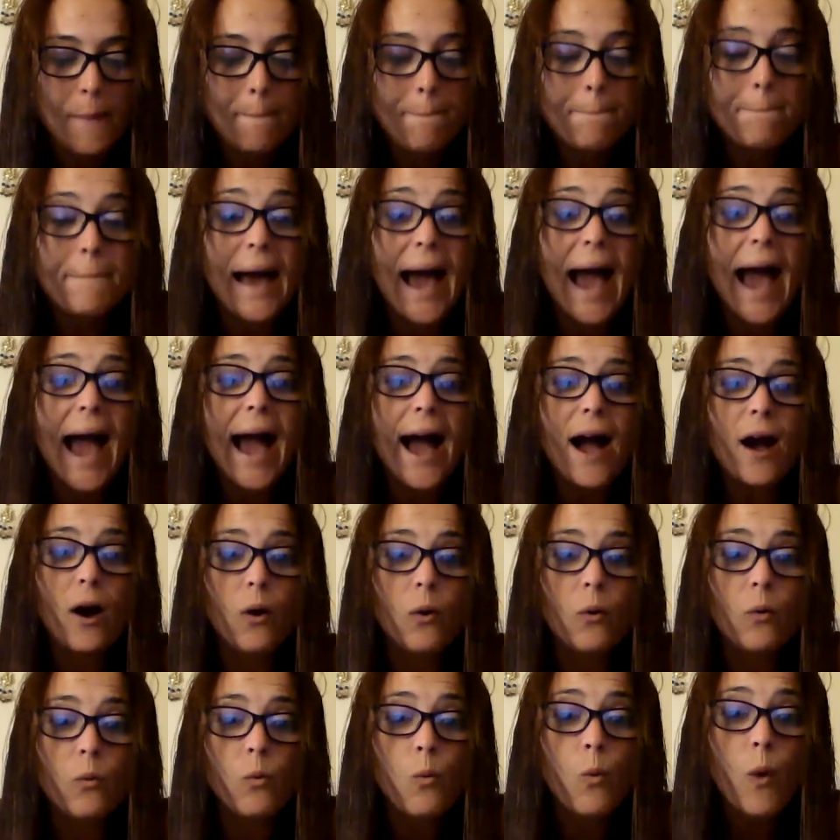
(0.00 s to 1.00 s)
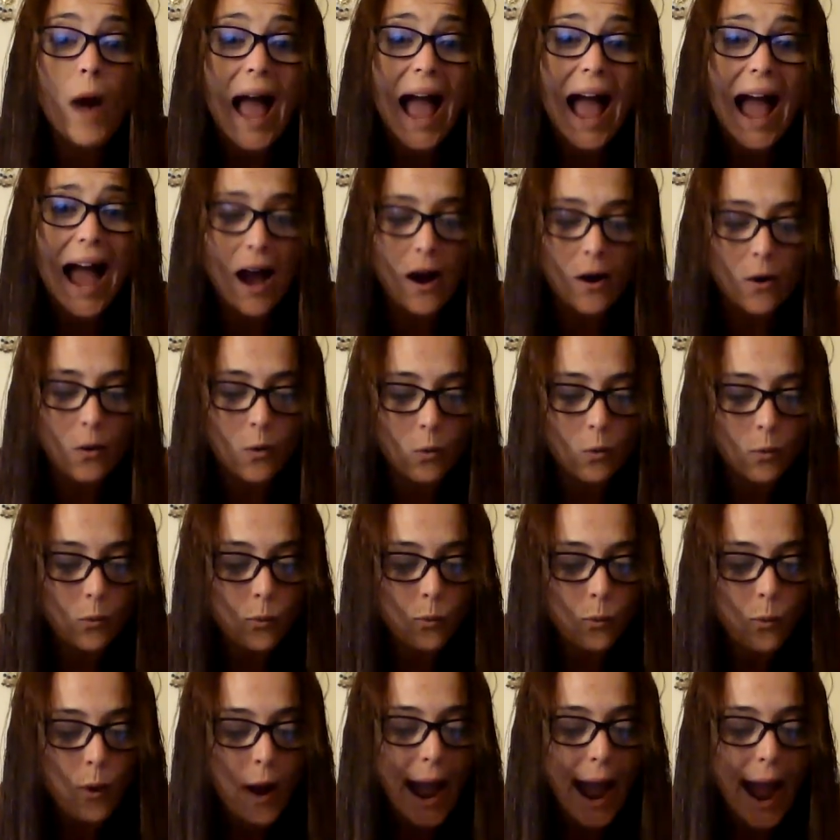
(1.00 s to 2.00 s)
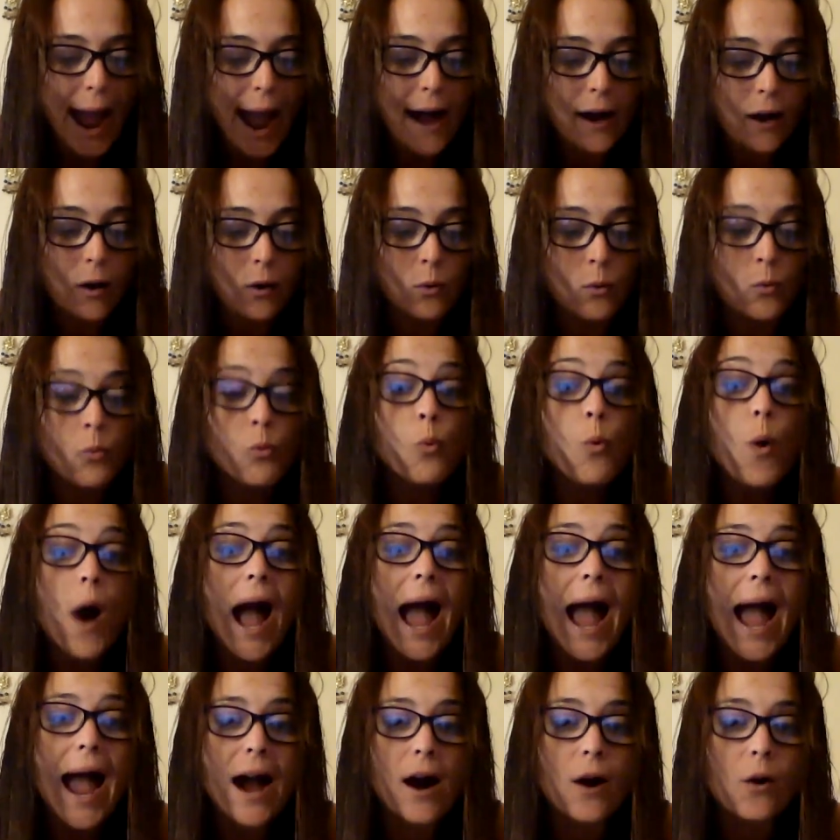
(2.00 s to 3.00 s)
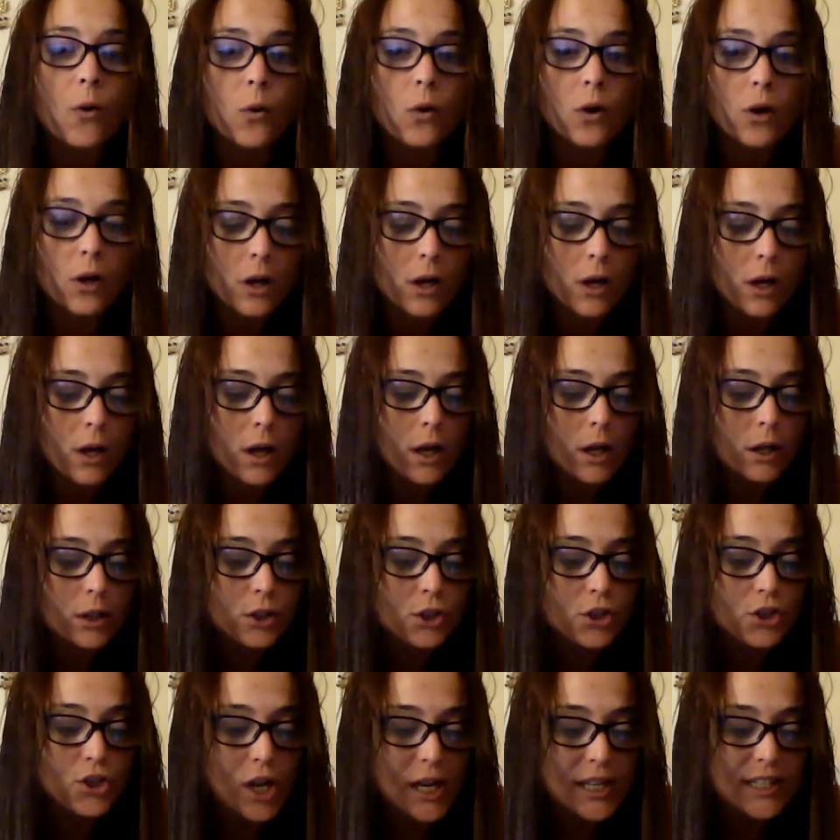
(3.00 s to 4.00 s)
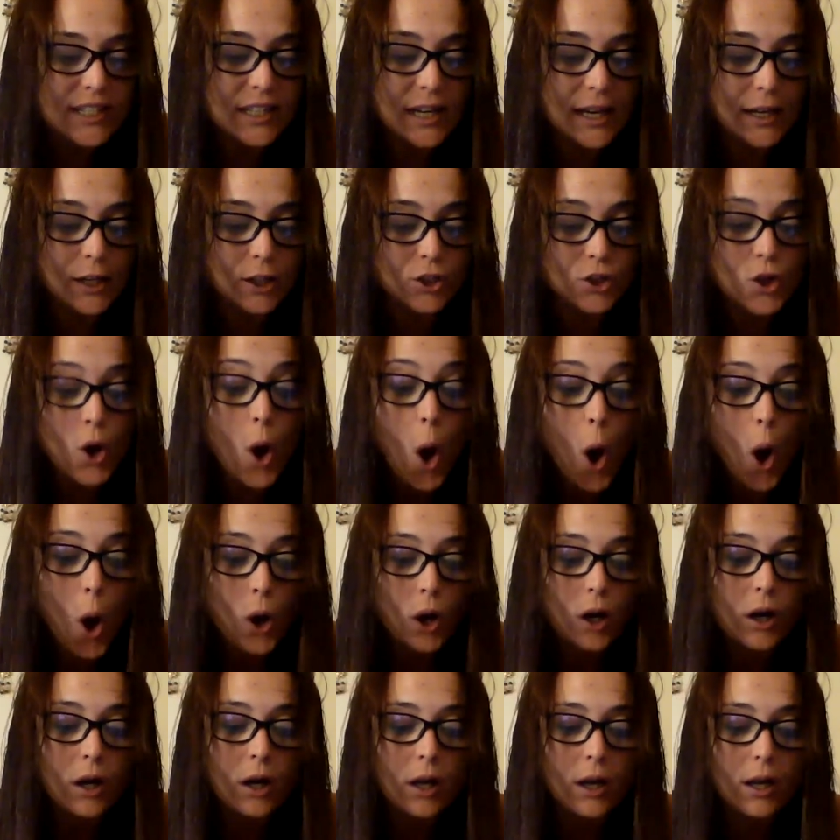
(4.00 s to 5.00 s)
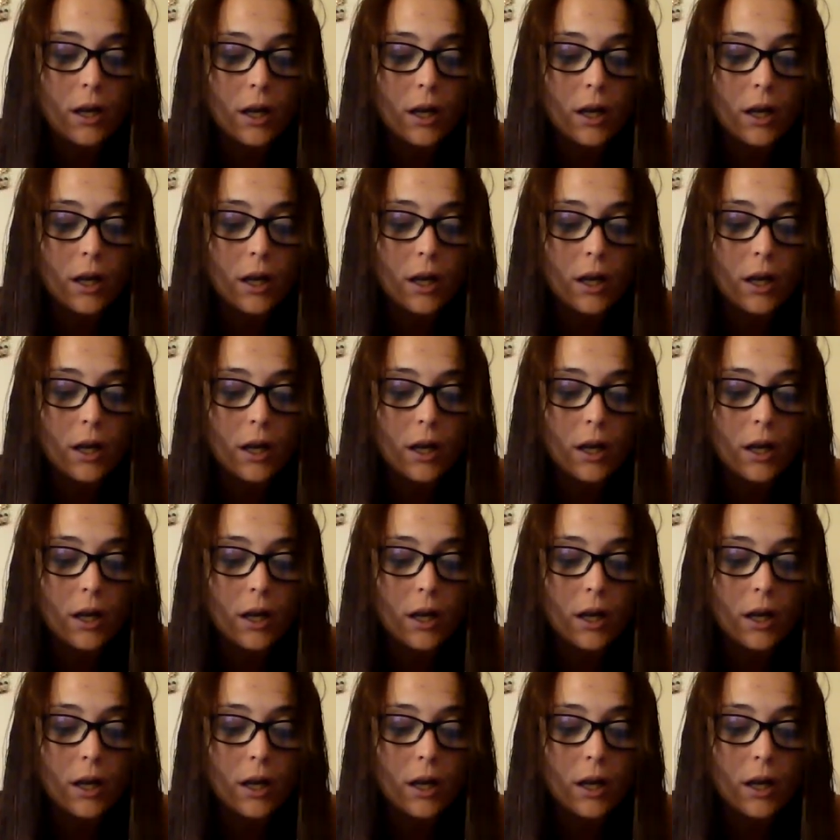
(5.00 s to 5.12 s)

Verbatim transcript: Bow, wow, wow, wow, just like a dog.